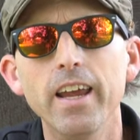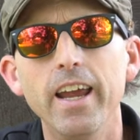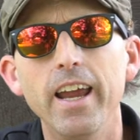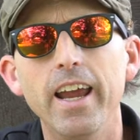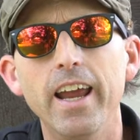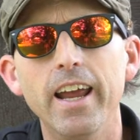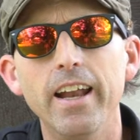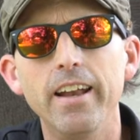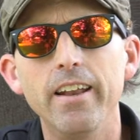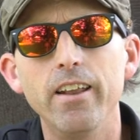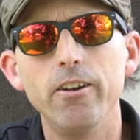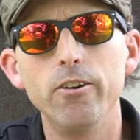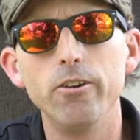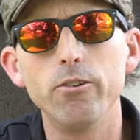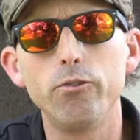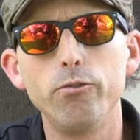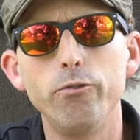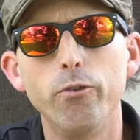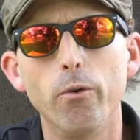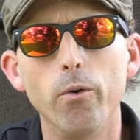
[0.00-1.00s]
And
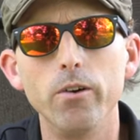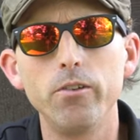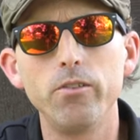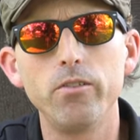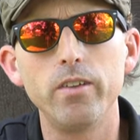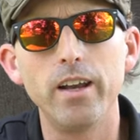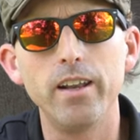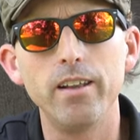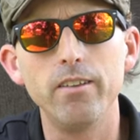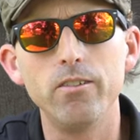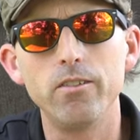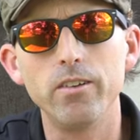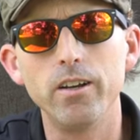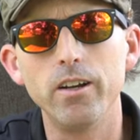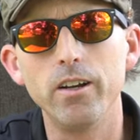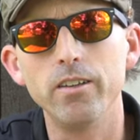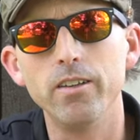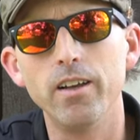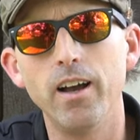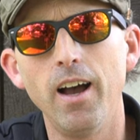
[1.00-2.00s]
there's four settings
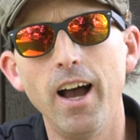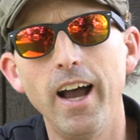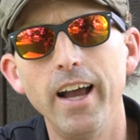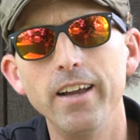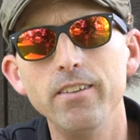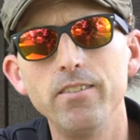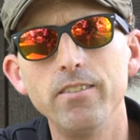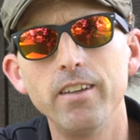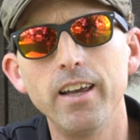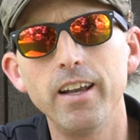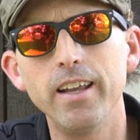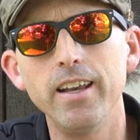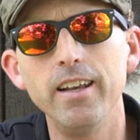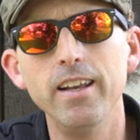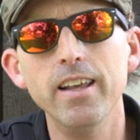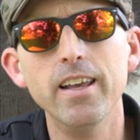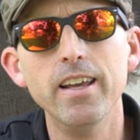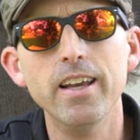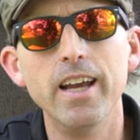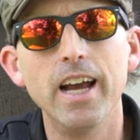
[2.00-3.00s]
there. On the high setting,
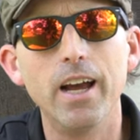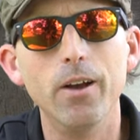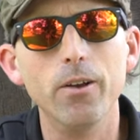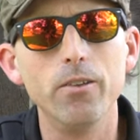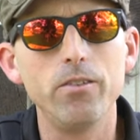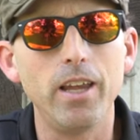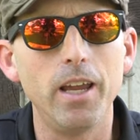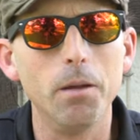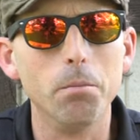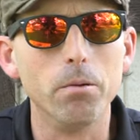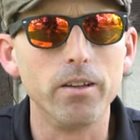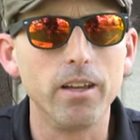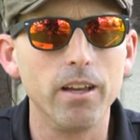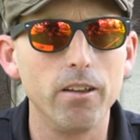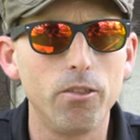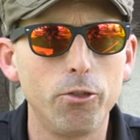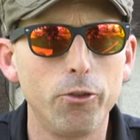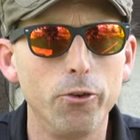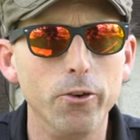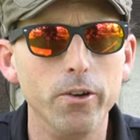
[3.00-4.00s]
I was able to
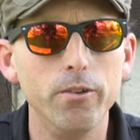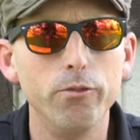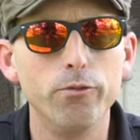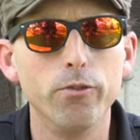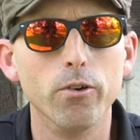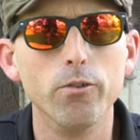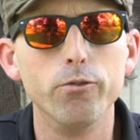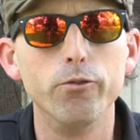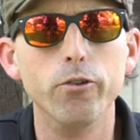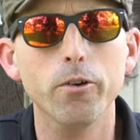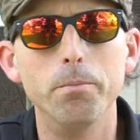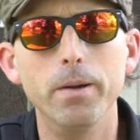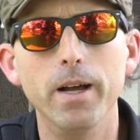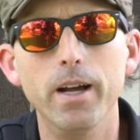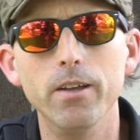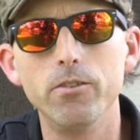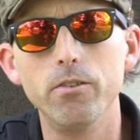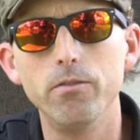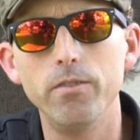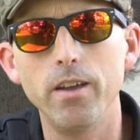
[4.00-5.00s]
get 34
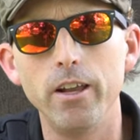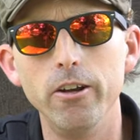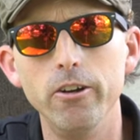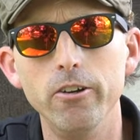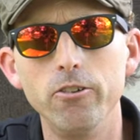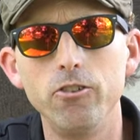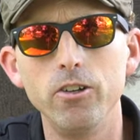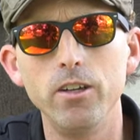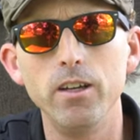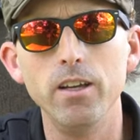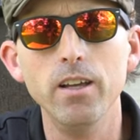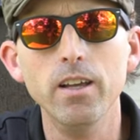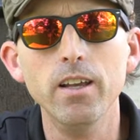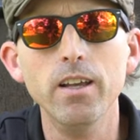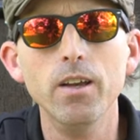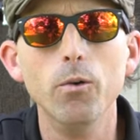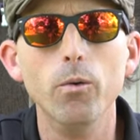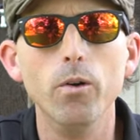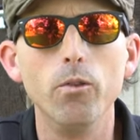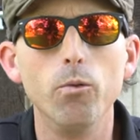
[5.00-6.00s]
foot-pounds of energy.
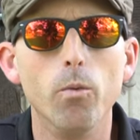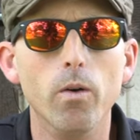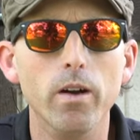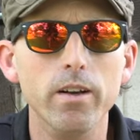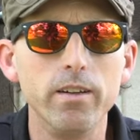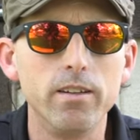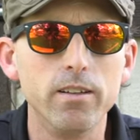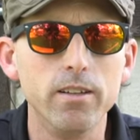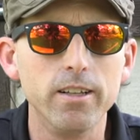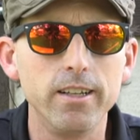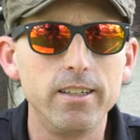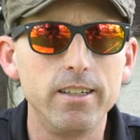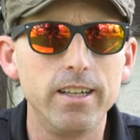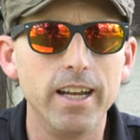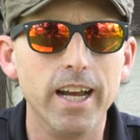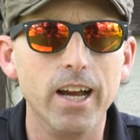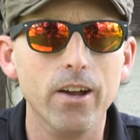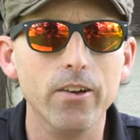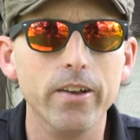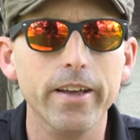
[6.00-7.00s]
With one click
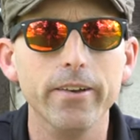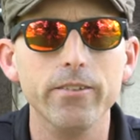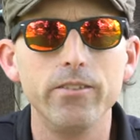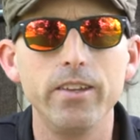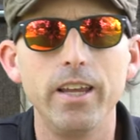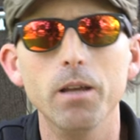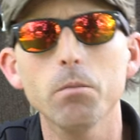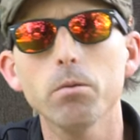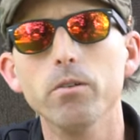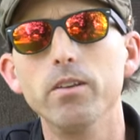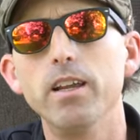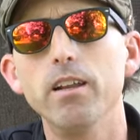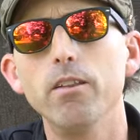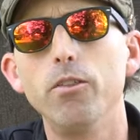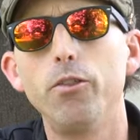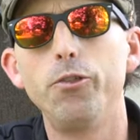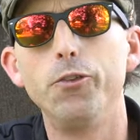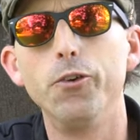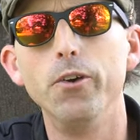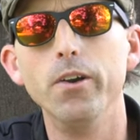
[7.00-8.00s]
down, I was able to get
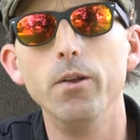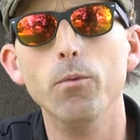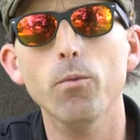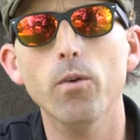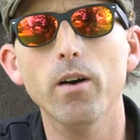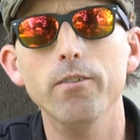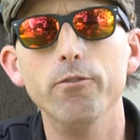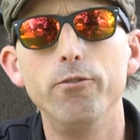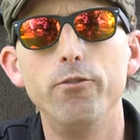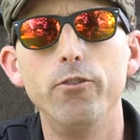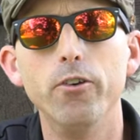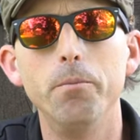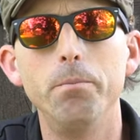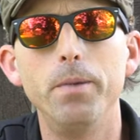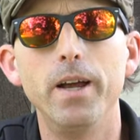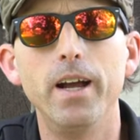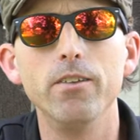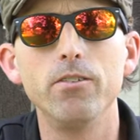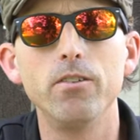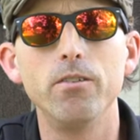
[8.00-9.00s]
31
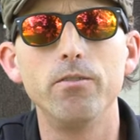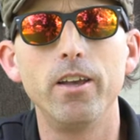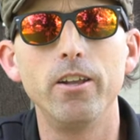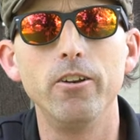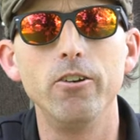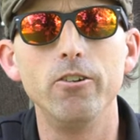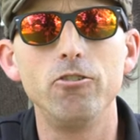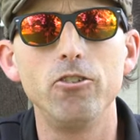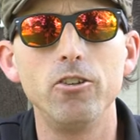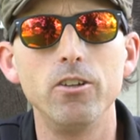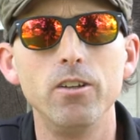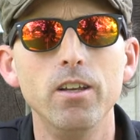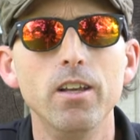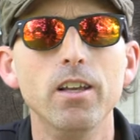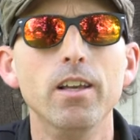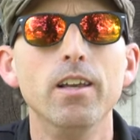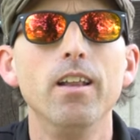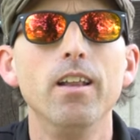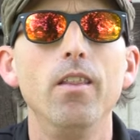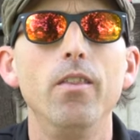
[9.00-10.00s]
foot-pounds of energy
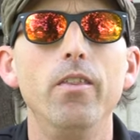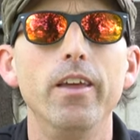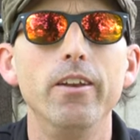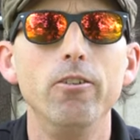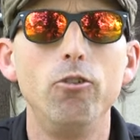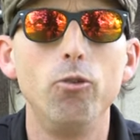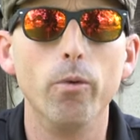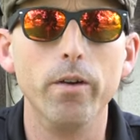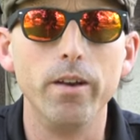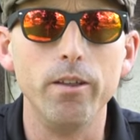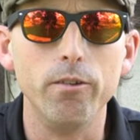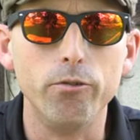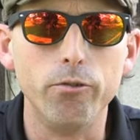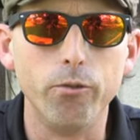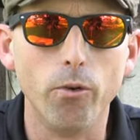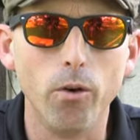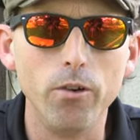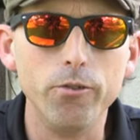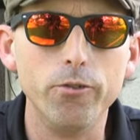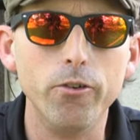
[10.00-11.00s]
then
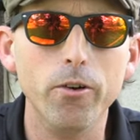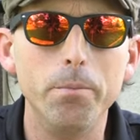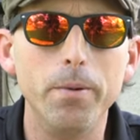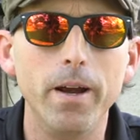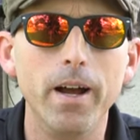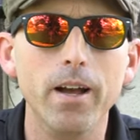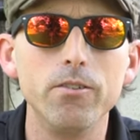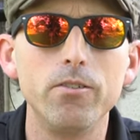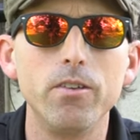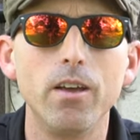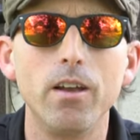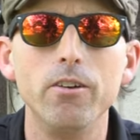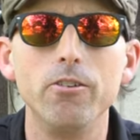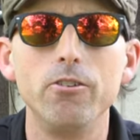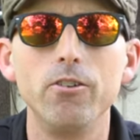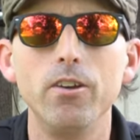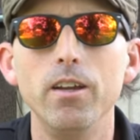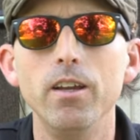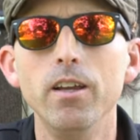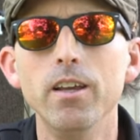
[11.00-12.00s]
24 foot-pounds
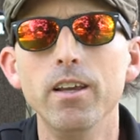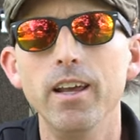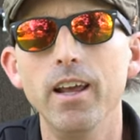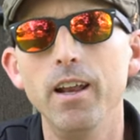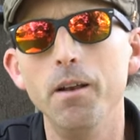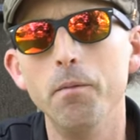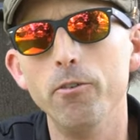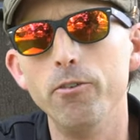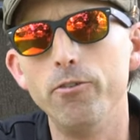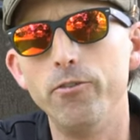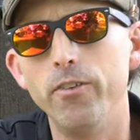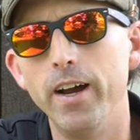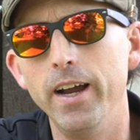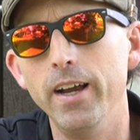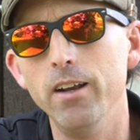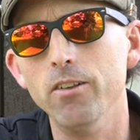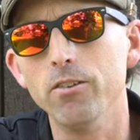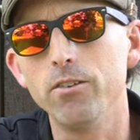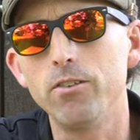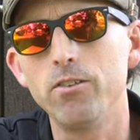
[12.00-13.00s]
energy, and in the
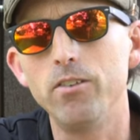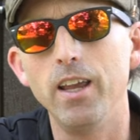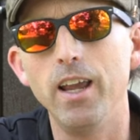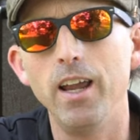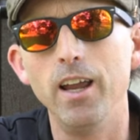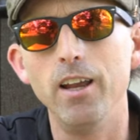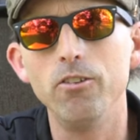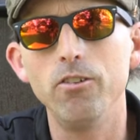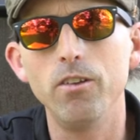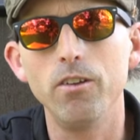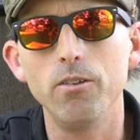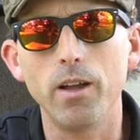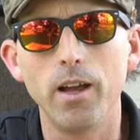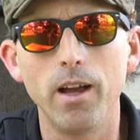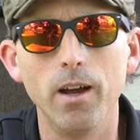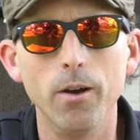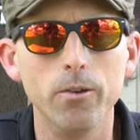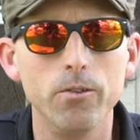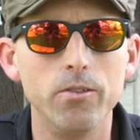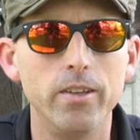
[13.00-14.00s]
final stage,
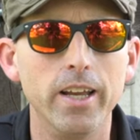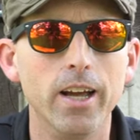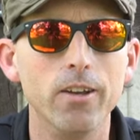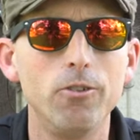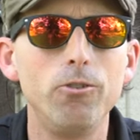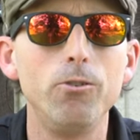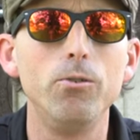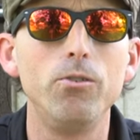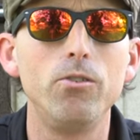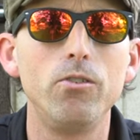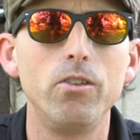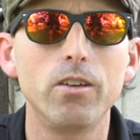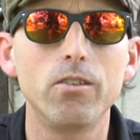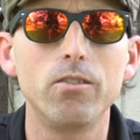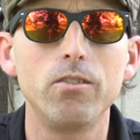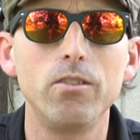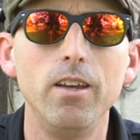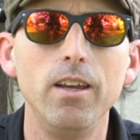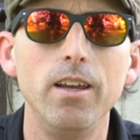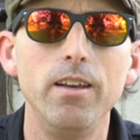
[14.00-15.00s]
I was down to
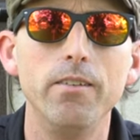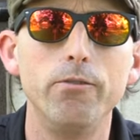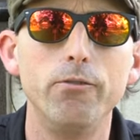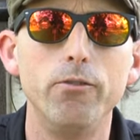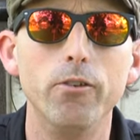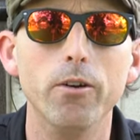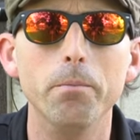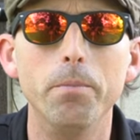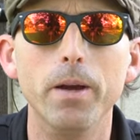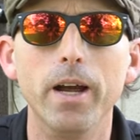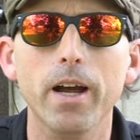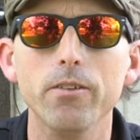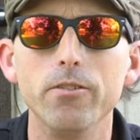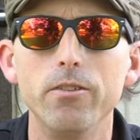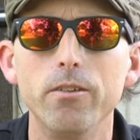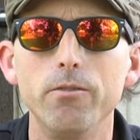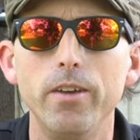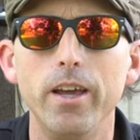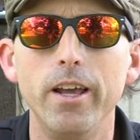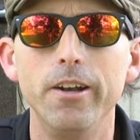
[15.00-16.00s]
16
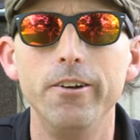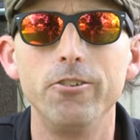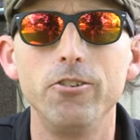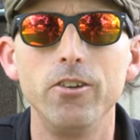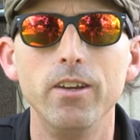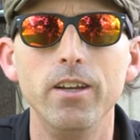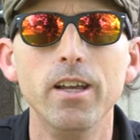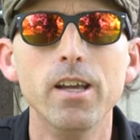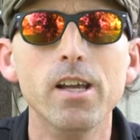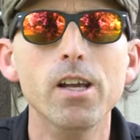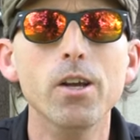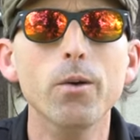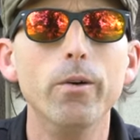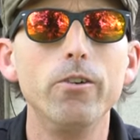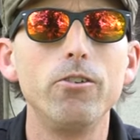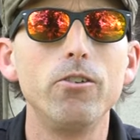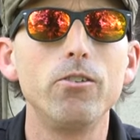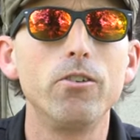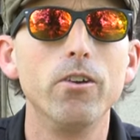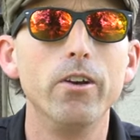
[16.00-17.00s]
foot-pounds of energy,
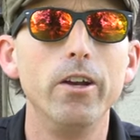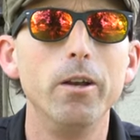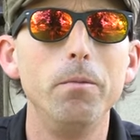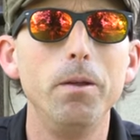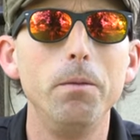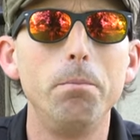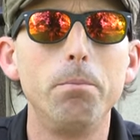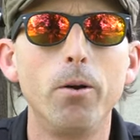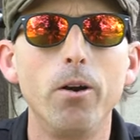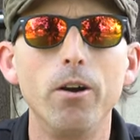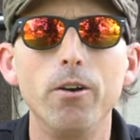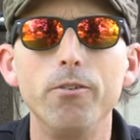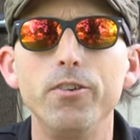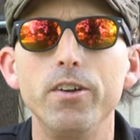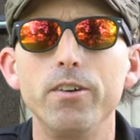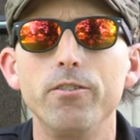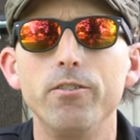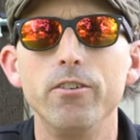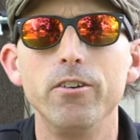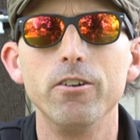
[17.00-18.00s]
which is going to be
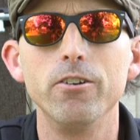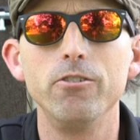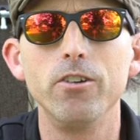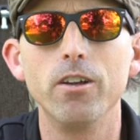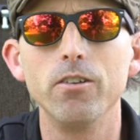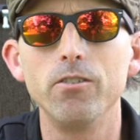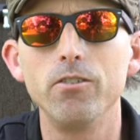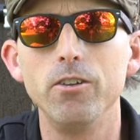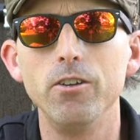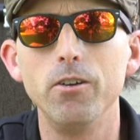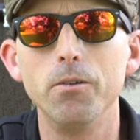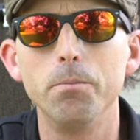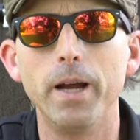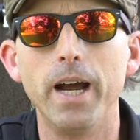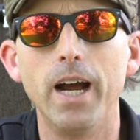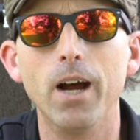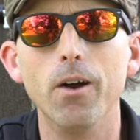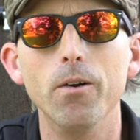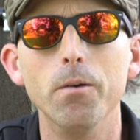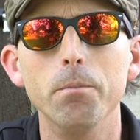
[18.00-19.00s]
perfect for adjusting your
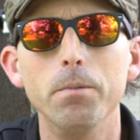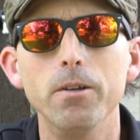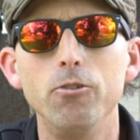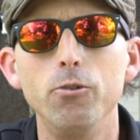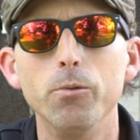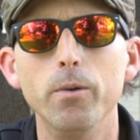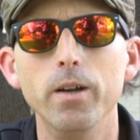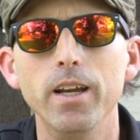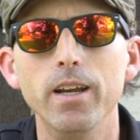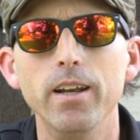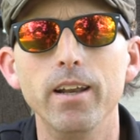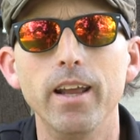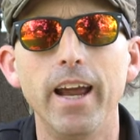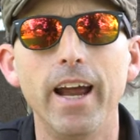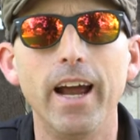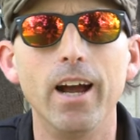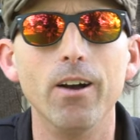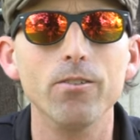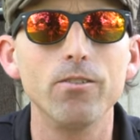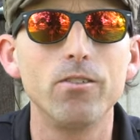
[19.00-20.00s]
power between
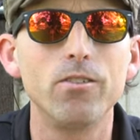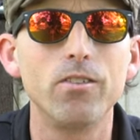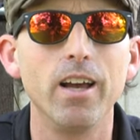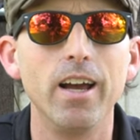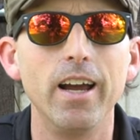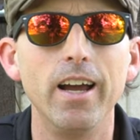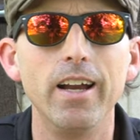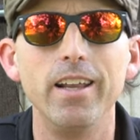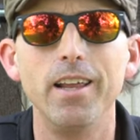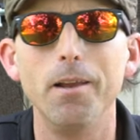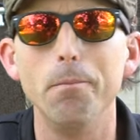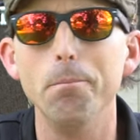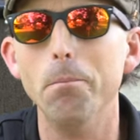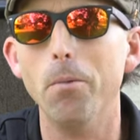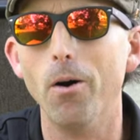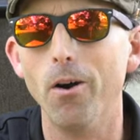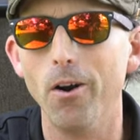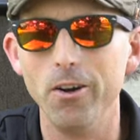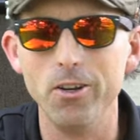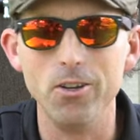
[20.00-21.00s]
outside and
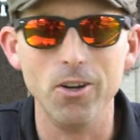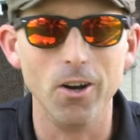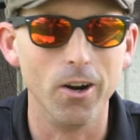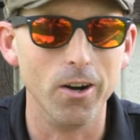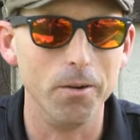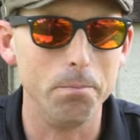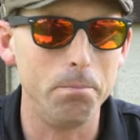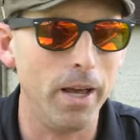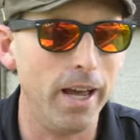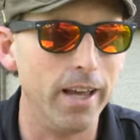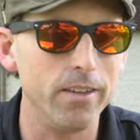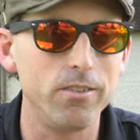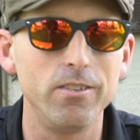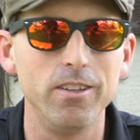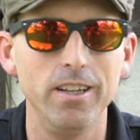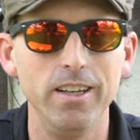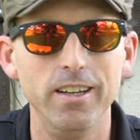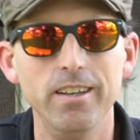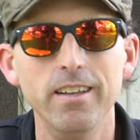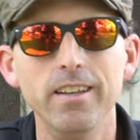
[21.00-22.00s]
barnyard
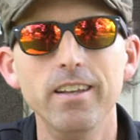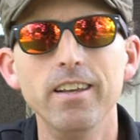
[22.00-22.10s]
testing.